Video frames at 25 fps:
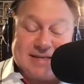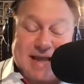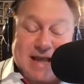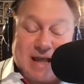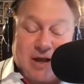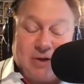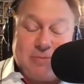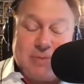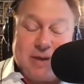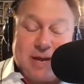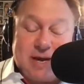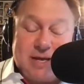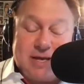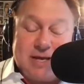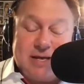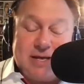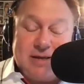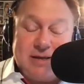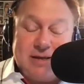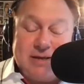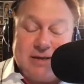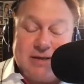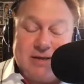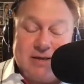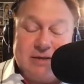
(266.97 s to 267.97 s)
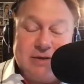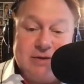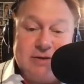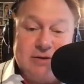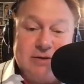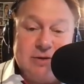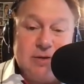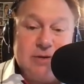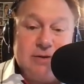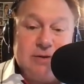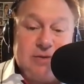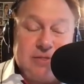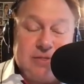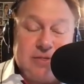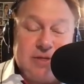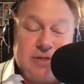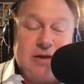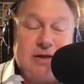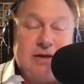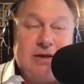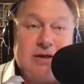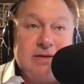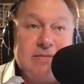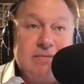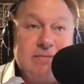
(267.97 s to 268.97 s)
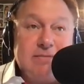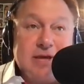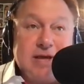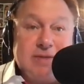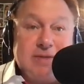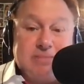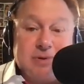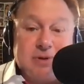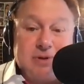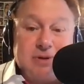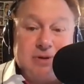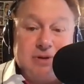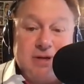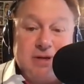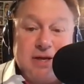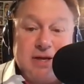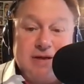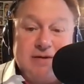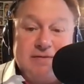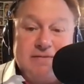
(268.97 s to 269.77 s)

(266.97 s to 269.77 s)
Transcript: How many do you think people